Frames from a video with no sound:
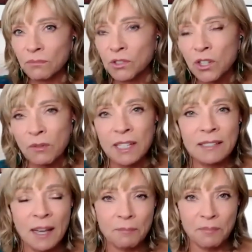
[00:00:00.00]

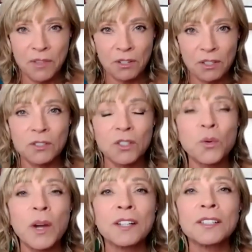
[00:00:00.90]
showing up their little
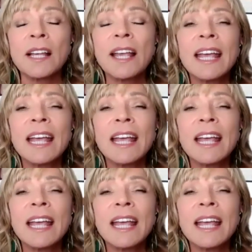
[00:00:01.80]
squares.